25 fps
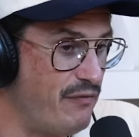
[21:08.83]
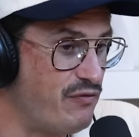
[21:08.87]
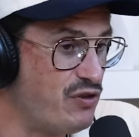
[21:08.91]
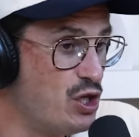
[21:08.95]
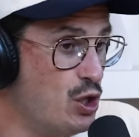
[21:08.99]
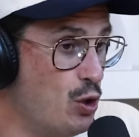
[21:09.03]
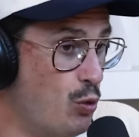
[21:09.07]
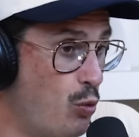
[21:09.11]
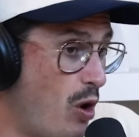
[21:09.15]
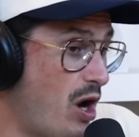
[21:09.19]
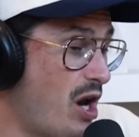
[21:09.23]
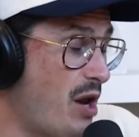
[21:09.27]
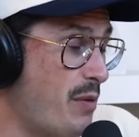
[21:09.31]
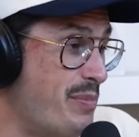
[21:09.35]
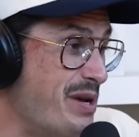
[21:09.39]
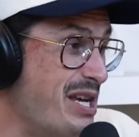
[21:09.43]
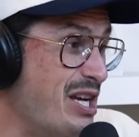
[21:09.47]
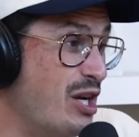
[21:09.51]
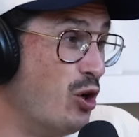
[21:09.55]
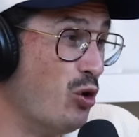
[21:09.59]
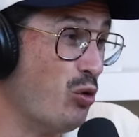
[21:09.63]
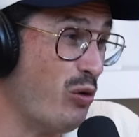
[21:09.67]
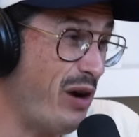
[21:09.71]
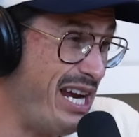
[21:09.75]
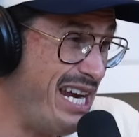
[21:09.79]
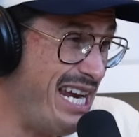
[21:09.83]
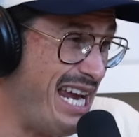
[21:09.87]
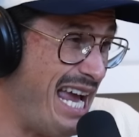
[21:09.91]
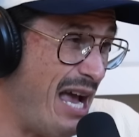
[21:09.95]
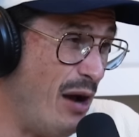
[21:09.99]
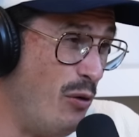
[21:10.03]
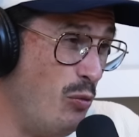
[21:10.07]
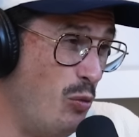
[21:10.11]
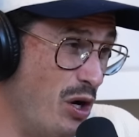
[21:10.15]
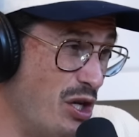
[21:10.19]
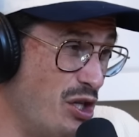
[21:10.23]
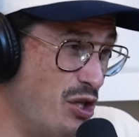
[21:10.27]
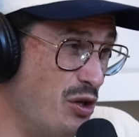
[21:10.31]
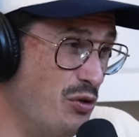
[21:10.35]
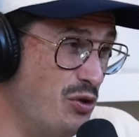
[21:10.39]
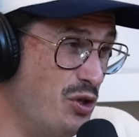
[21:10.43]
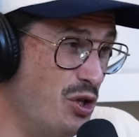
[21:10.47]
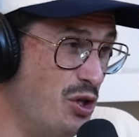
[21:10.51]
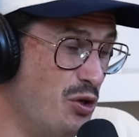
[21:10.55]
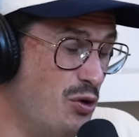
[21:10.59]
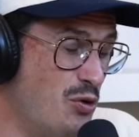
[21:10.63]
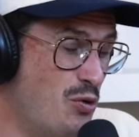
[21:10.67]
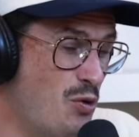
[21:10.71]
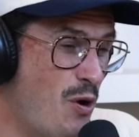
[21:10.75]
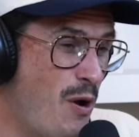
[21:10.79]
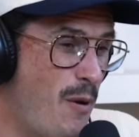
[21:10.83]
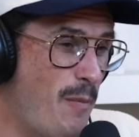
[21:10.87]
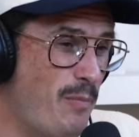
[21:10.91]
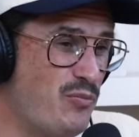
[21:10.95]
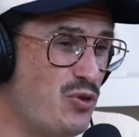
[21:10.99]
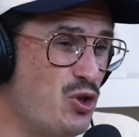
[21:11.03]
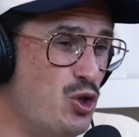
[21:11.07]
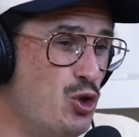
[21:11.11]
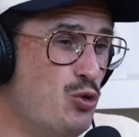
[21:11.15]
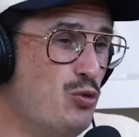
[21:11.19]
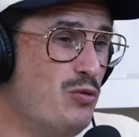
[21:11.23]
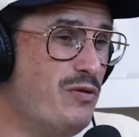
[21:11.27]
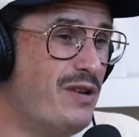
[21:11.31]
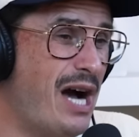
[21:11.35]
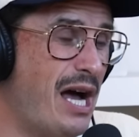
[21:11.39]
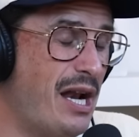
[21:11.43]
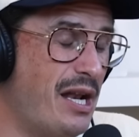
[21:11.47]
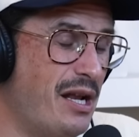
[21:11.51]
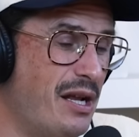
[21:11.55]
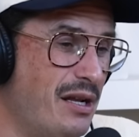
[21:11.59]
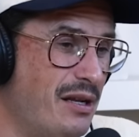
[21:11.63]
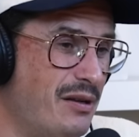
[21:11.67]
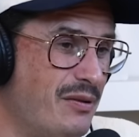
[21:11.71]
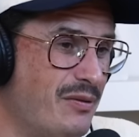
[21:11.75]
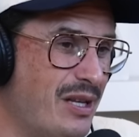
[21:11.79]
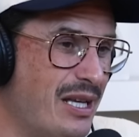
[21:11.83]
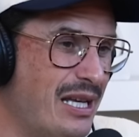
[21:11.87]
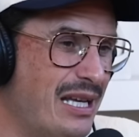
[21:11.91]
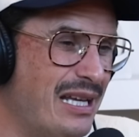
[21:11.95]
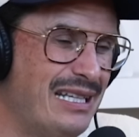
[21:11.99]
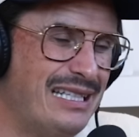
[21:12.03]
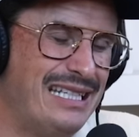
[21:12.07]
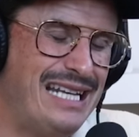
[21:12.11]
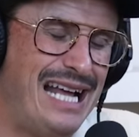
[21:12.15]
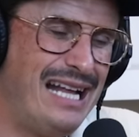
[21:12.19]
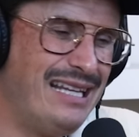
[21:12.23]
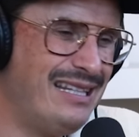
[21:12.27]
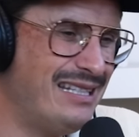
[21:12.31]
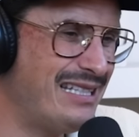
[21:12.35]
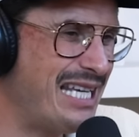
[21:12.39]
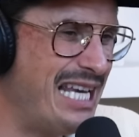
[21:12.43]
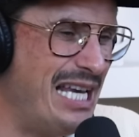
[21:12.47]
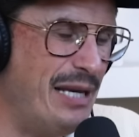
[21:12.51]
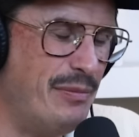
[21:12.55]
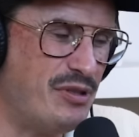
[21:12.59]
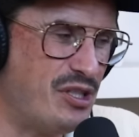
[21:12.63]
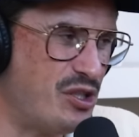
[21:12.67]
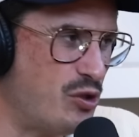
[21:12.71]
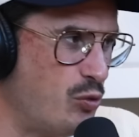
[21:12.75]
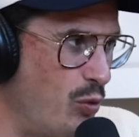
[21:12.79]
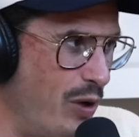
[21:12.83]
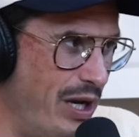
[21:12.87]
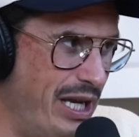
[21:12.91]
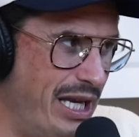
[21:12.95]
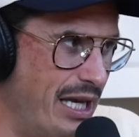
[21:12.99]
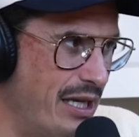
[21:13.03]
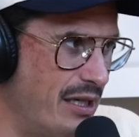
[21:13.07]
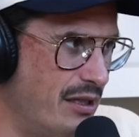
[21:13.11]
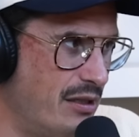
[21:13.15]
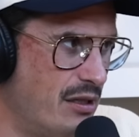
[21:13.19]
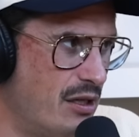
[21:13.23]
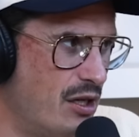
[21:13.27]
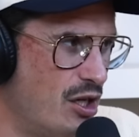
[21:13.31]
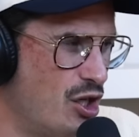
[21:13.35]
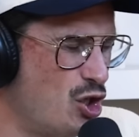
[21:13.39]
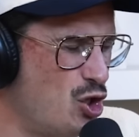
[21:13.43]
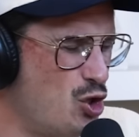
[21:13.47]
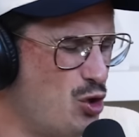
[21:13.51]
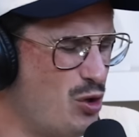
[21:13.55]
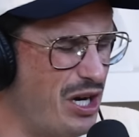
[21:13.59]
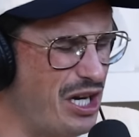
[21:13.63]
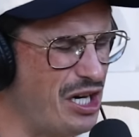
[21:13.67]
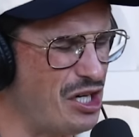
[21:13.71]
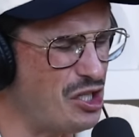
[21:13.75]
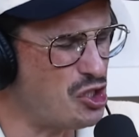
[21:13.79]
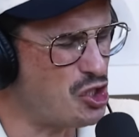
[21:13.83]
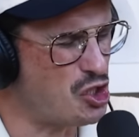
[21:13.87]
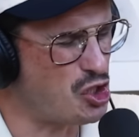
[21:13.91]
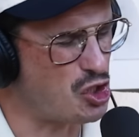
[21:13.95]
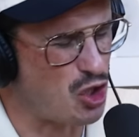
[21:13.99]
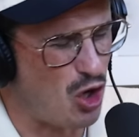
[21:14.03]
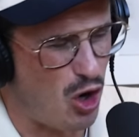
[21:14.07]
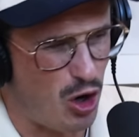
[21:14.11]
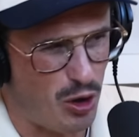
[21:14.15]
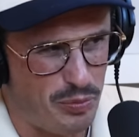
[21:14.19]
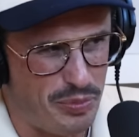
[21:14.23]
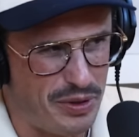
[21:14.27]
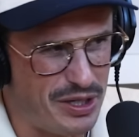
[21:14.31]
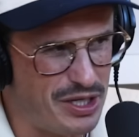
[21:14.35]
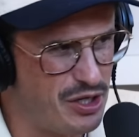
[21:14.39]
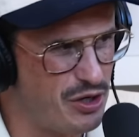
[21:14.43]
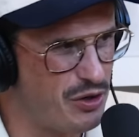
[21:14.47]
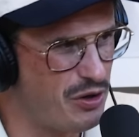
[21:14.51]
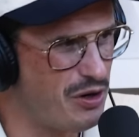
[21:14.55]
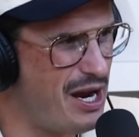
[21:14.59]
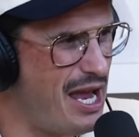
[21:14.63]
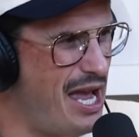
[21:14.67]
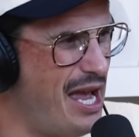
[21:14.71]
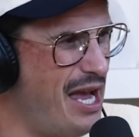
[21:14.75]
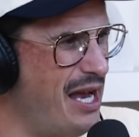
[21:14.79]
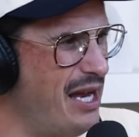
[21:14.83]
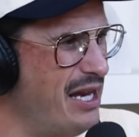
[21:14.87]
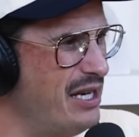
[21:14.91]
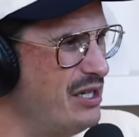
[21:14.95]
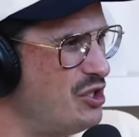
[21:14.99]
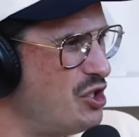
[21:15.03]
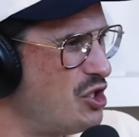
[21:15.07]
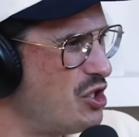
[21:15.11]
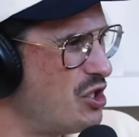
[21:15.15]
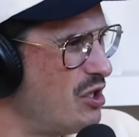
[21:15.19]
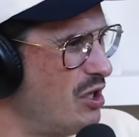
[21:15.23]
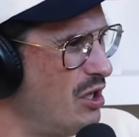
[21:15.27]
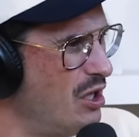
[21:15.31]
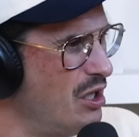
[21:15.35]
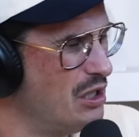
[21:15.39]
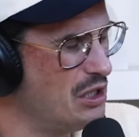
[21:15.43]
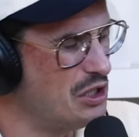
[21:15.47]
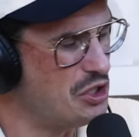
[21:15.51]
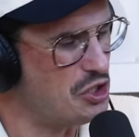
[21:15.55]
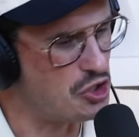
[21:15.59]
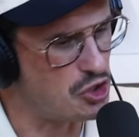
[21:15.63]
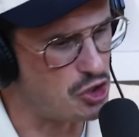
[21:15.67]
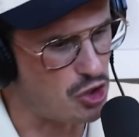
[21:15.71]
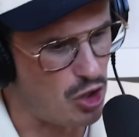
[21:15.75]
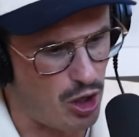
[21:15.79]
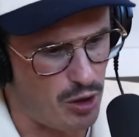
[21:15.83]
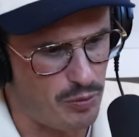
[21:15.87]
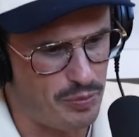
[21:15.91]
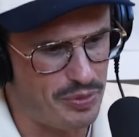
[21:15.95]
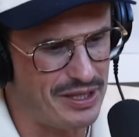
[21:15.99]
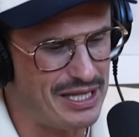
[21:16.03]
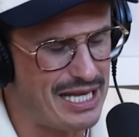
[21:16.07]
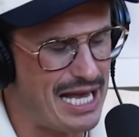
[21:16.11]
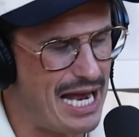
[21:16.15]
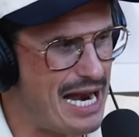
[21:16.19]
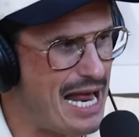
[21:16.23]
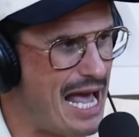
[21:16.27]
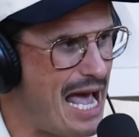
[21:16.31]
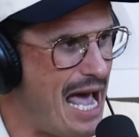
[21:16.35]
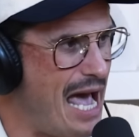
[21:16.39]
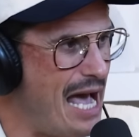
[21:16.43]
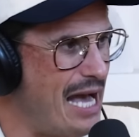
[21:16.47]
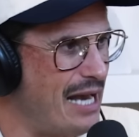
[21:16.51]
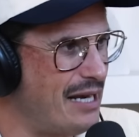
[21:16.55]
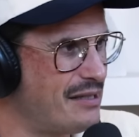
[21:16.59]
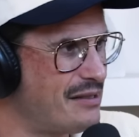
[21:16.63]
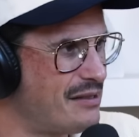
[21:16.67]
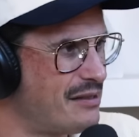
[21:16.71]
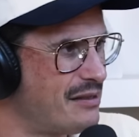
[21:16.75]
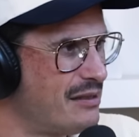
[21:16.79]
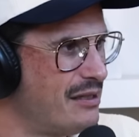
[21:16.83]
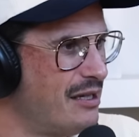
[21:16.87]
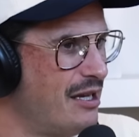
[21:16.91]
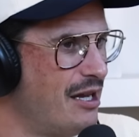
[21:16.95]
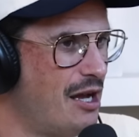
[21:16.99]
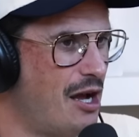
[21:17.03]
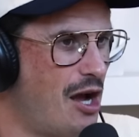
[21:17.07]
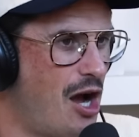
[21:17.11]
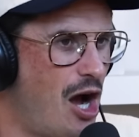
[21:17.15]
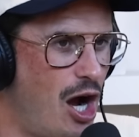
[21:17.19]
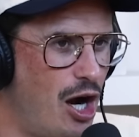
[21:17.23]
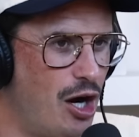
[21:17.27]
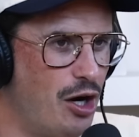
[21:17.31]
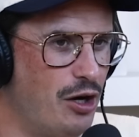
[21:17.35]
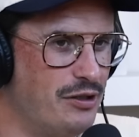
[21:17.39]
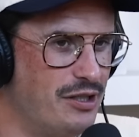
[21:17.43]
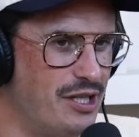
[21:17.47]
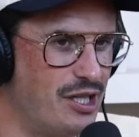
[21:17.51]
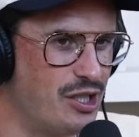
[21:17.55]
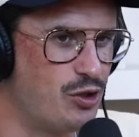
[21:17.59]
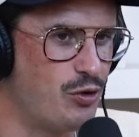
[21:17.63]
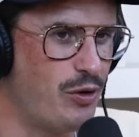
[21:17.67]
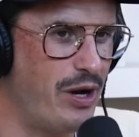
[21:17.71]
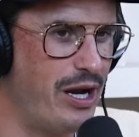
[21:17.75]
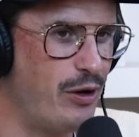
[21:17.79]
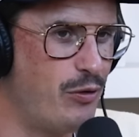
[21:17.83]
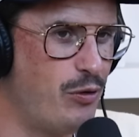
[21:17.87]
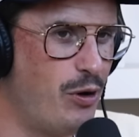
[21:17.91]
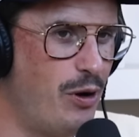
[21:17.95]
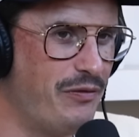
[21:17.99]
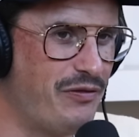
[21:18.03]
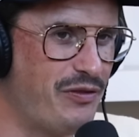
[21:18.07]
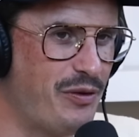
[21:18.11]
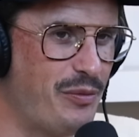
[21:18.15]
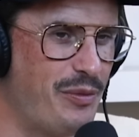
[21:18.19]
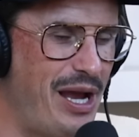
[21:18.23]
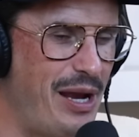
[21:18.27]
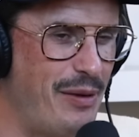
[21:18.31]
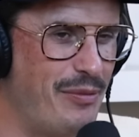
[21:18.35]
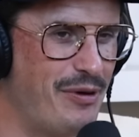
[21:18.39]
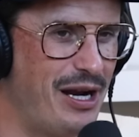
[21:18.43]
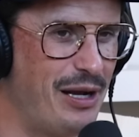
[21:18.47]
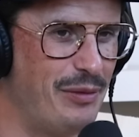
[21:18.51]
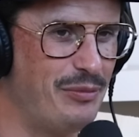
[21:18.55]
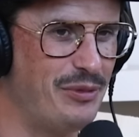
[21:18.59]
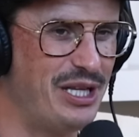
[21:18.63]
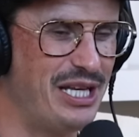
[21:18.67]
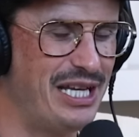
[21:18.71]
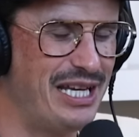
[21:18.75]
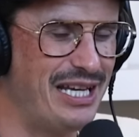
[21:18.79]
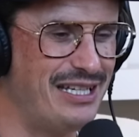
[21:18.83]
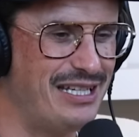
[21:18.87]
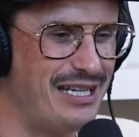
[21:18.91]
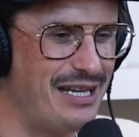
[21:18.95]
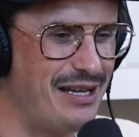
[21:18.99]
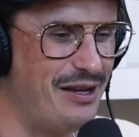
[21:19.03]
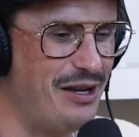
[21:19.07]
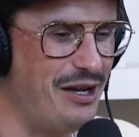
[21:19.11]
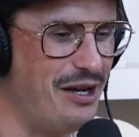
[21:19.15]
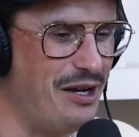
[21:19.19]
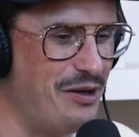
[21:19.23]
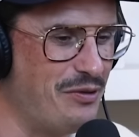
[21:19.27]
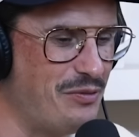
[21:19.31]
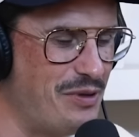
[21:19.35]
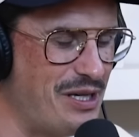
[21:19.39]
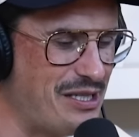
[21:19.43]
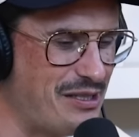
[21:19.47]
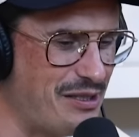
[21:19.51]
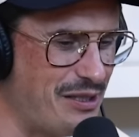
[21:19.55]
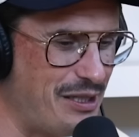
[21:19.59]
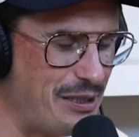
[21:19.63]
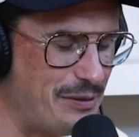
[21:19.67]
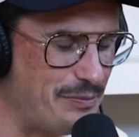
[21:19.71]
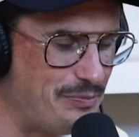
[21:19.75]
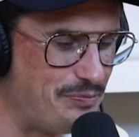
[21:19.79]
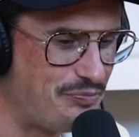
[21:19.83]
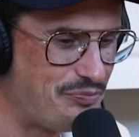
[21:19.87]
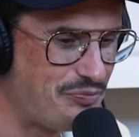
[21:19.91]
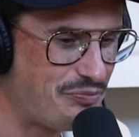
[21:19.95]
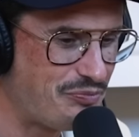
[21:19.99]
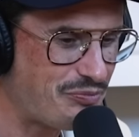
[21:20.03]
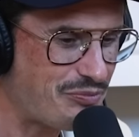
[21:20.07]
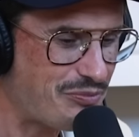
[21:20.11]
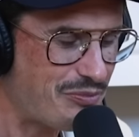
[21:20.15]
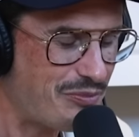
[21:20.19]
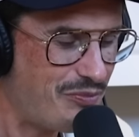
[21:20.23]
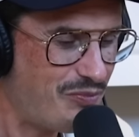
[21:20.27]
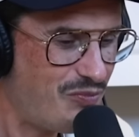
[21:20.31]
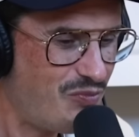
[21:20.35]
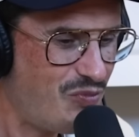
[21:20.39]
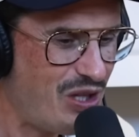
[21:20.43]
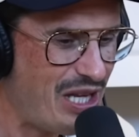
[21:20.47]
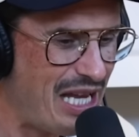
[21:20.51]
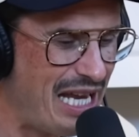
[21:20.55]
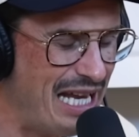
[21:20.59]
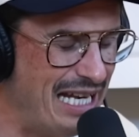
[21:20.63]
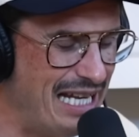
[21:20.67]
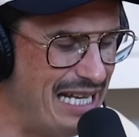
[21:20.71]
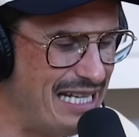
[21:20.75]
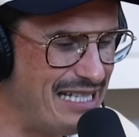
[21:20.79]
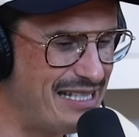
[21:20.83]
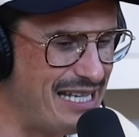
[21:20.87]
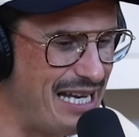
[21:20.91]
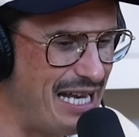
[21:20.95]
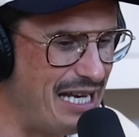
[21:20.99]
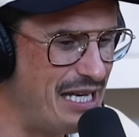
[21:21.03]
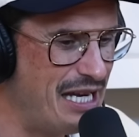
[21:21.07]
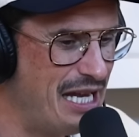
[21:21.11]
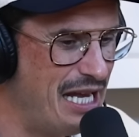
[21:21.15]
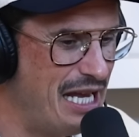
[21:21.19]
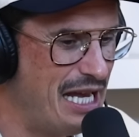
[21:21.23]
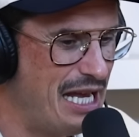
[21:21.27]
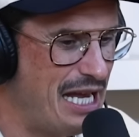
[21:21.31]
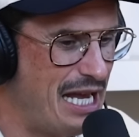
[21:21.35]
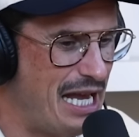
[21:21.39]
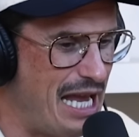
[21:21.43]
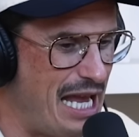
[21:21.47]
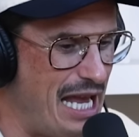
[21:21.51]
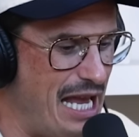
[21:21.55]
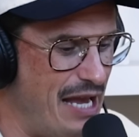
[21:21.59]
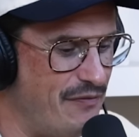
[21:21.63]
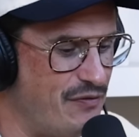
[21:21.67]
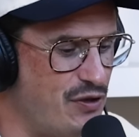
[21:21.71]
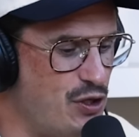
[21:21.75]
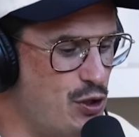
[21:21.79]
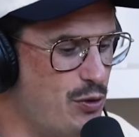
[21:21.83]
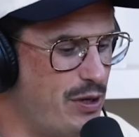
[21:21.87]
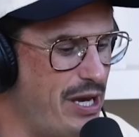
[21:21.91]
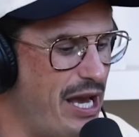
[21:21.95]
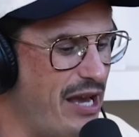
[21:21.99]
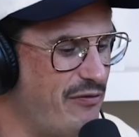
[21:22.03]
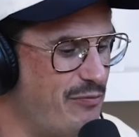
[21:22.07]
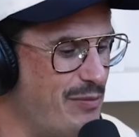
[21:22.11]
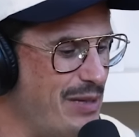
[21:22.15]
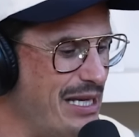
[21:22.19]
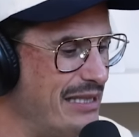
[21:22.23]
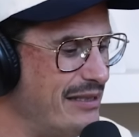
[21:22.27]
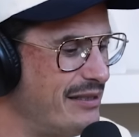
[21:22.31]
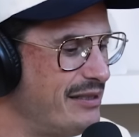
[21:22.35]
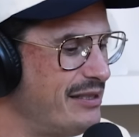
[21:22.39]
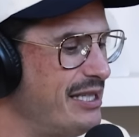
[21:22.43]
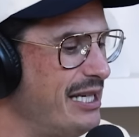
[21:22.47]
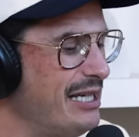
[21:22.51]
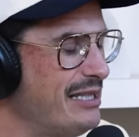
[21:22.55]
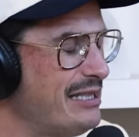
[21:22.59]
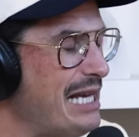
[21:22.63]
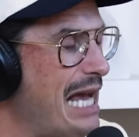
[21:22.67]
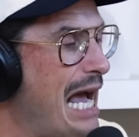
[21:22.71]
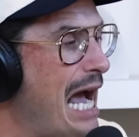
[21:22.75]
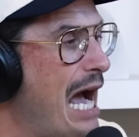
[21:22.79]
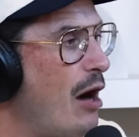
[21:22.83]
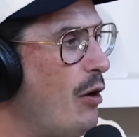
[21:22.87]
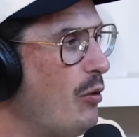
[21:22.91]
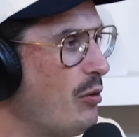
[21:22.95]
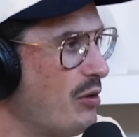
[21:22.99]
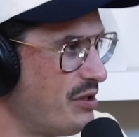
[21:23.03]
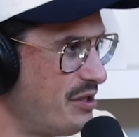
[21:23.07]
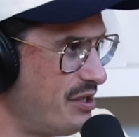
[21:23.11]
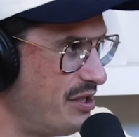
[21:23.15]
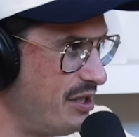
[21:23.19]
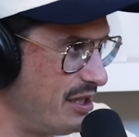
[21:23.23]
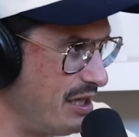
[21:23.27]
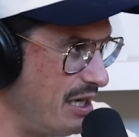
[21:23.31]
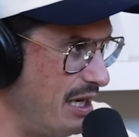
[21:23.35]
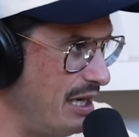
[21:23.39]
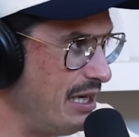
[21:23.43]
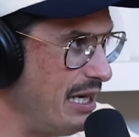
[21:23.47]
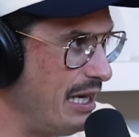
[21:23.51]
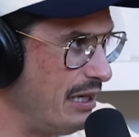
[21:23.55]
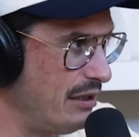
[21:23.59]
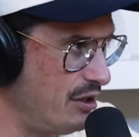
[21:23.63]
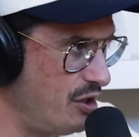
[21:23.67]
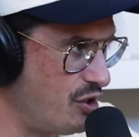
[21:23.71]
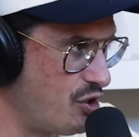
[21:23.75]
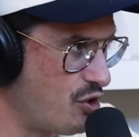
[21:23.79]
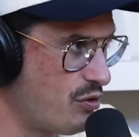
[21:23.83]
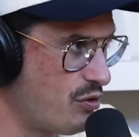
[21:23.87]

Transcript: if you want to be great at what you do, you got to not keep swinging, you got to sharpen your That's edge. Great. Sharpen that axe. It's great. I heard this great quote from Abraham Lincoln uh, recently, and he said, "If you gave me six hours to cut down a